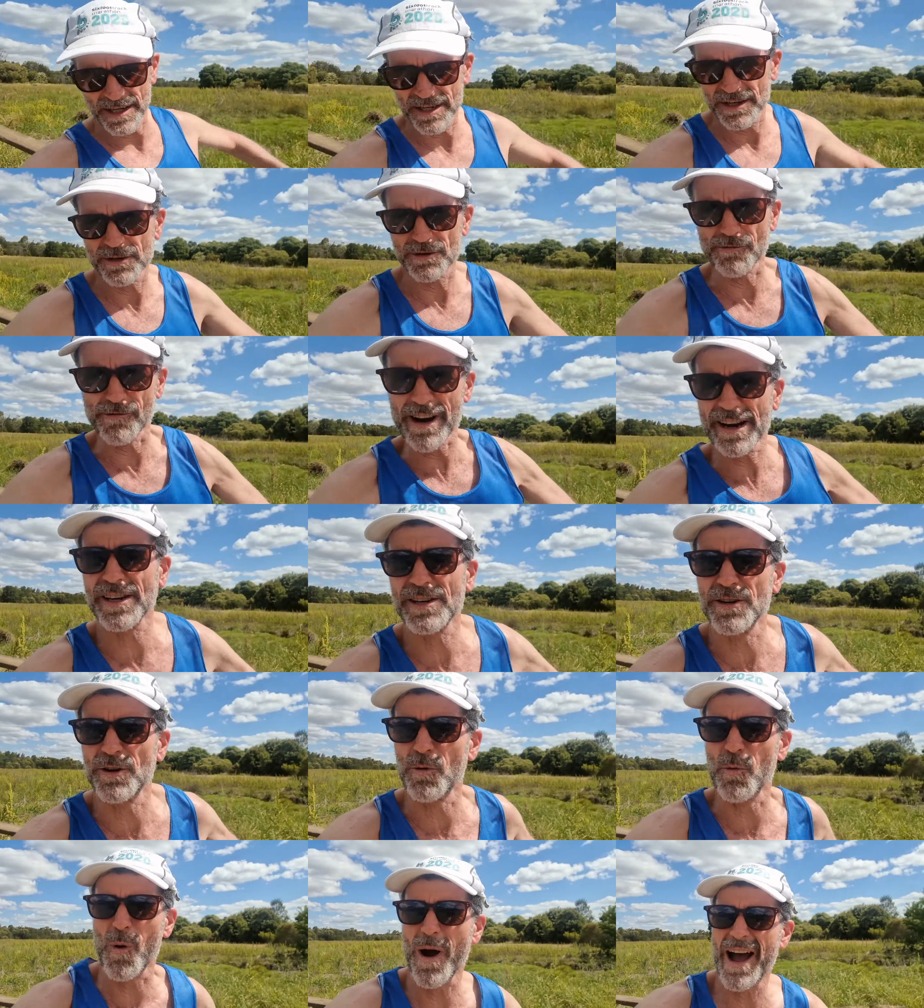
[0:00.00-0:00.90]
is
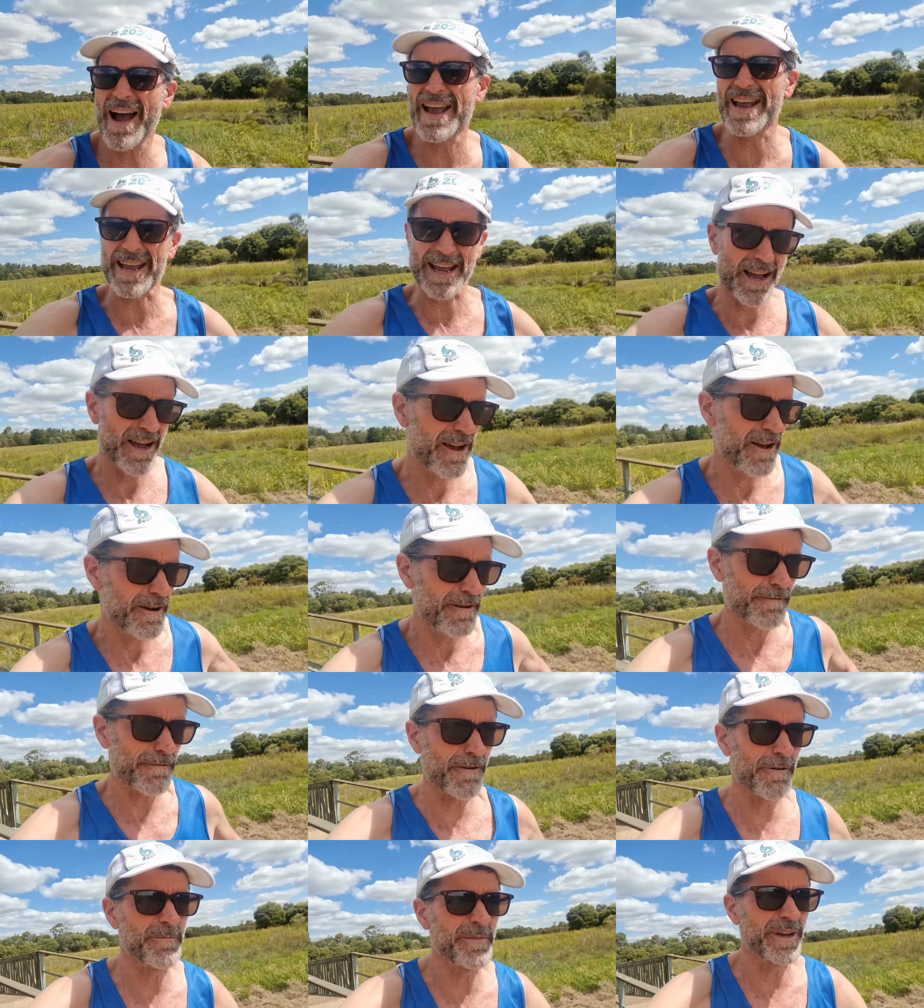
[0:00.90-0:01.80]
directed away
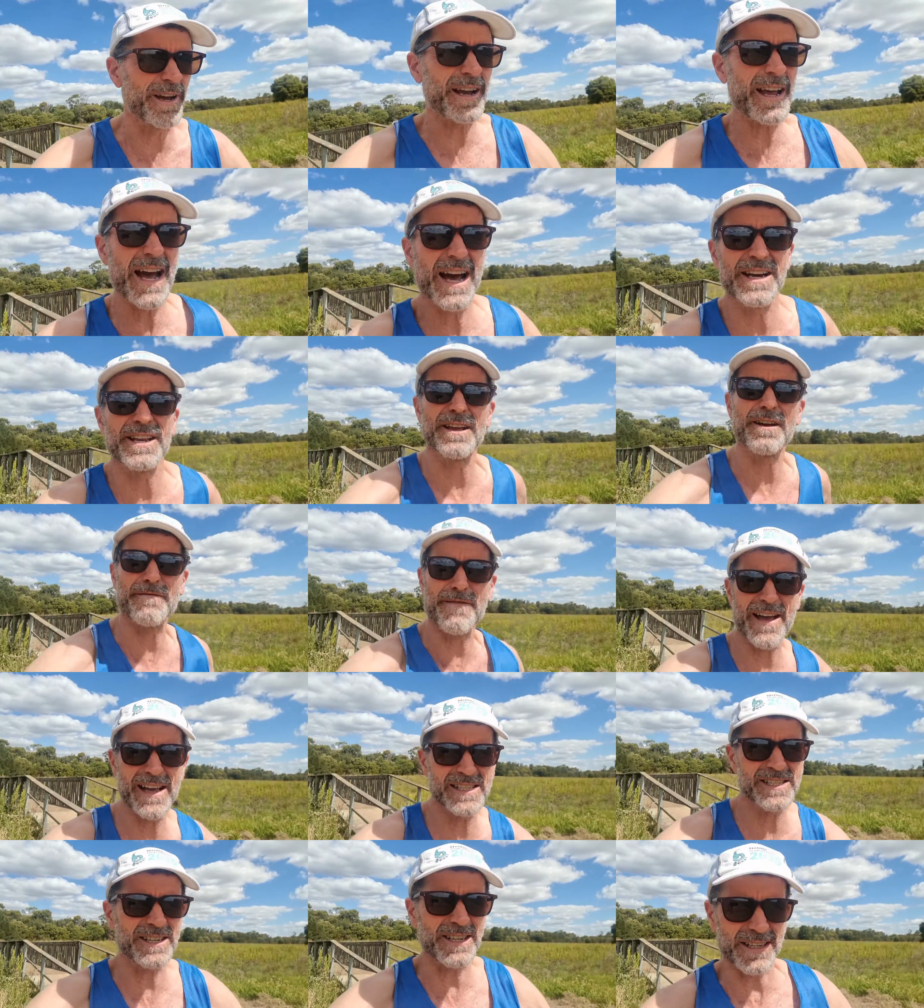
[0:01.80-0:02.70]
from your
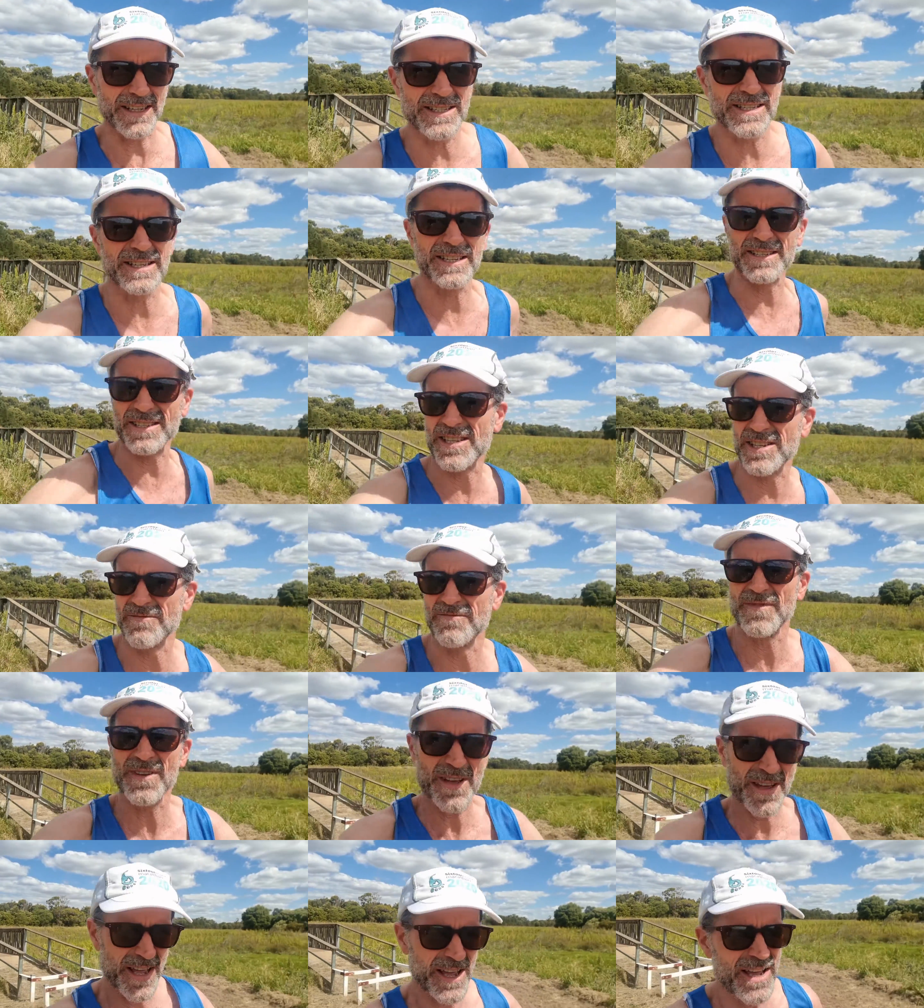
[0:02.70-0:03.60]
cardiovascular
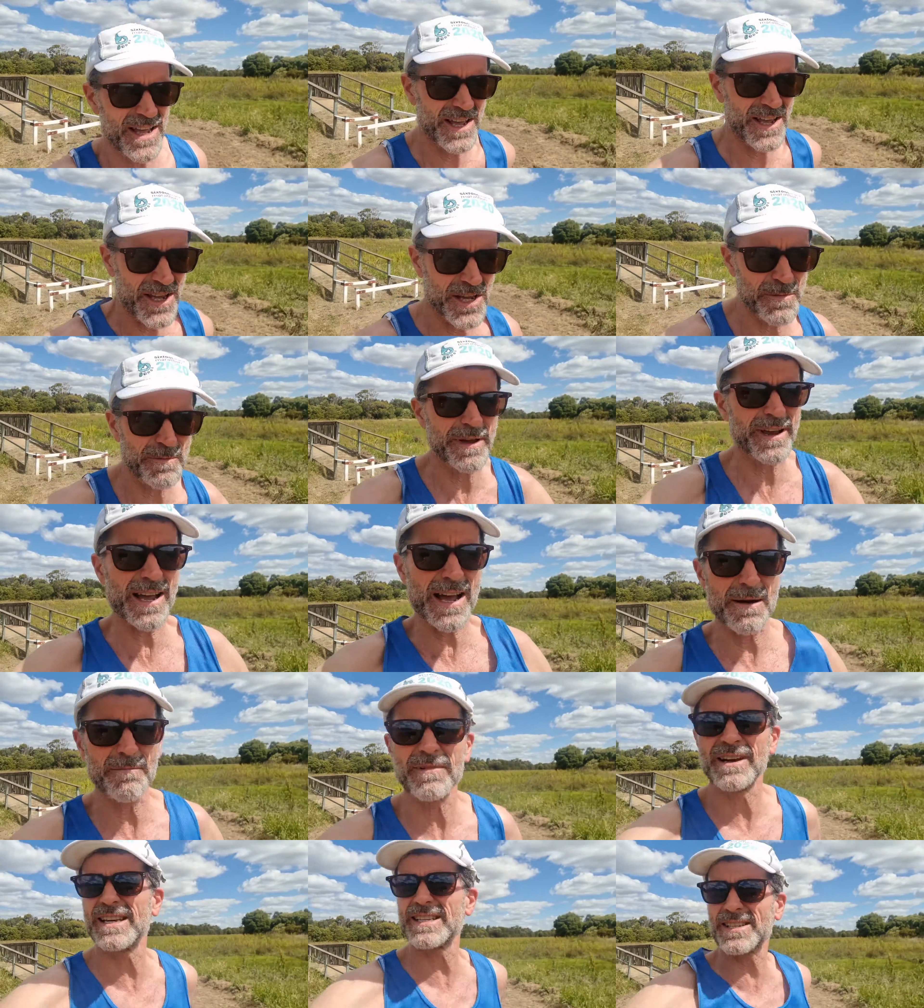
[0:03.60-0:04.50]
system, you
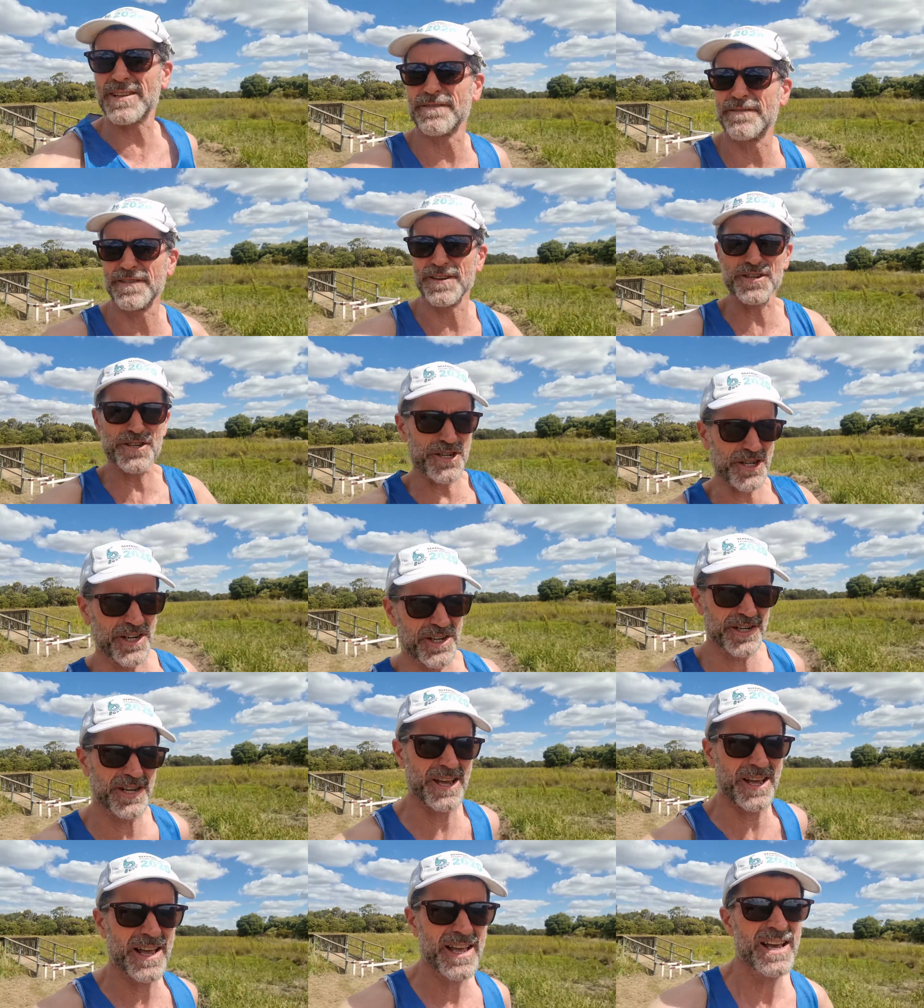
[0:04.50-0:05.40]
become less
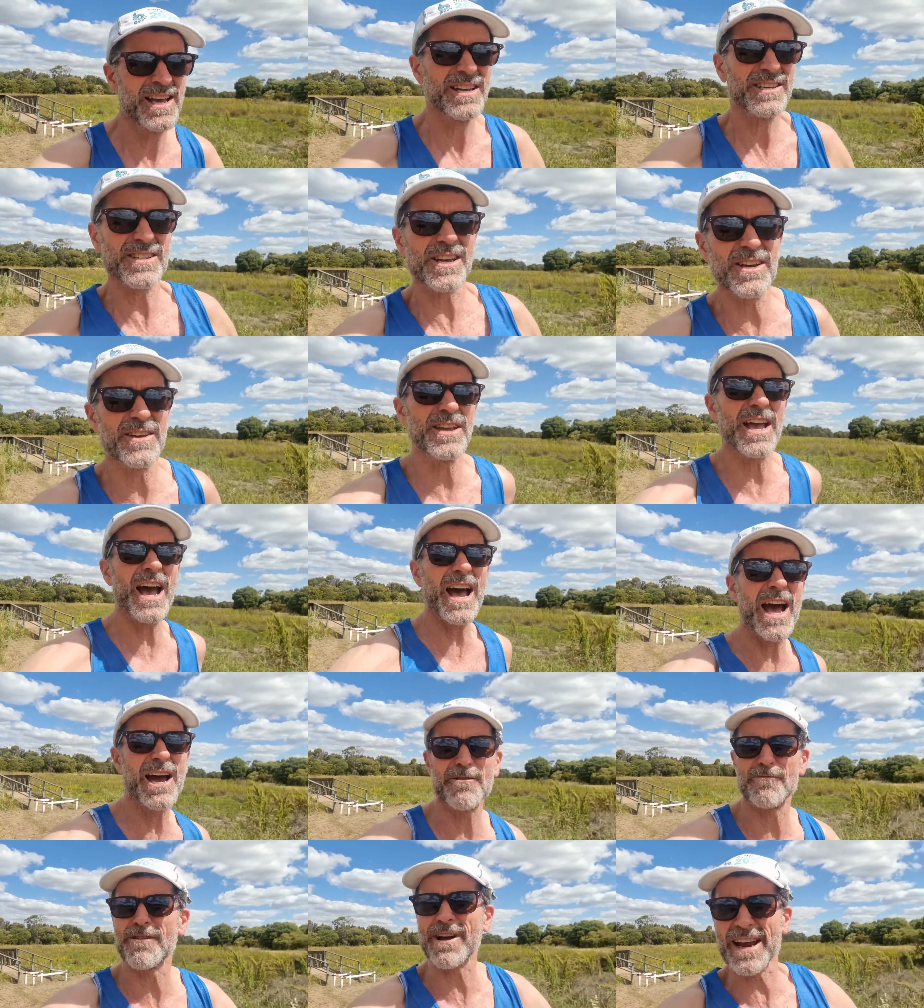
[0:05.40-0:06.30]
efficient. So your
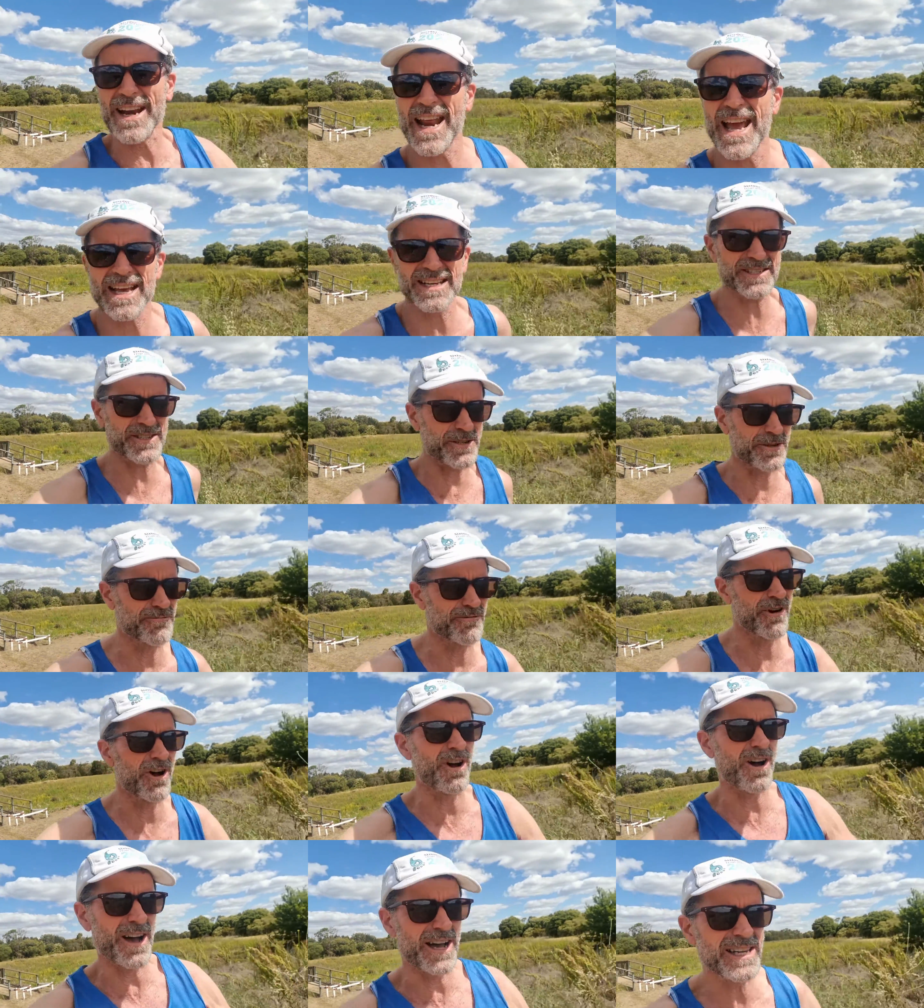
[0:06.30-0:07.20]
heart rate has to
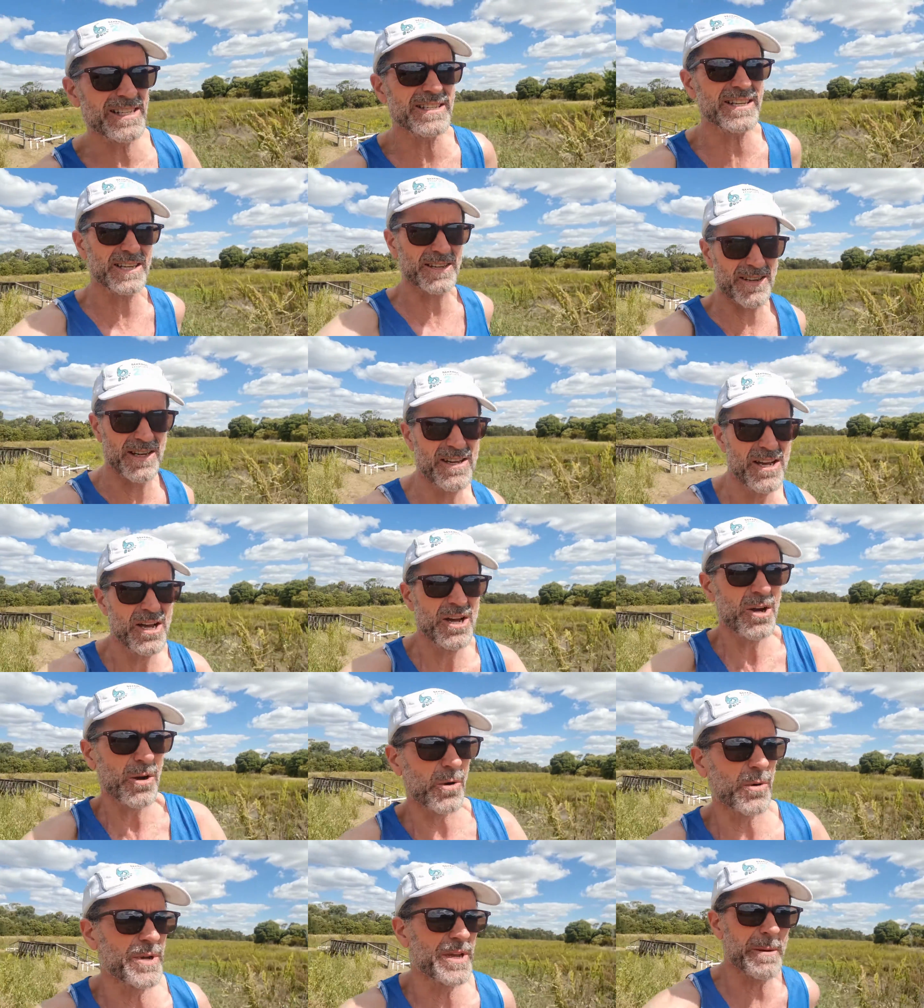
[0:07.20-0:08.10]
rise
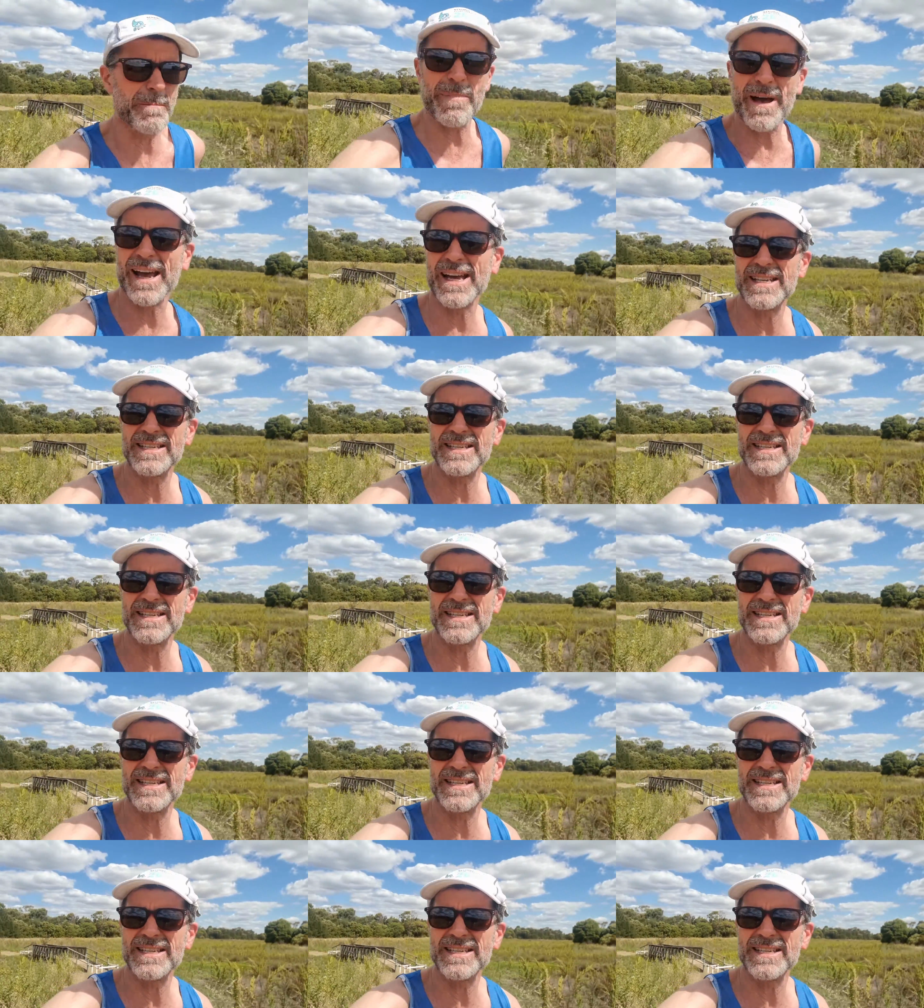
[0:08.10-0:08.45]
or your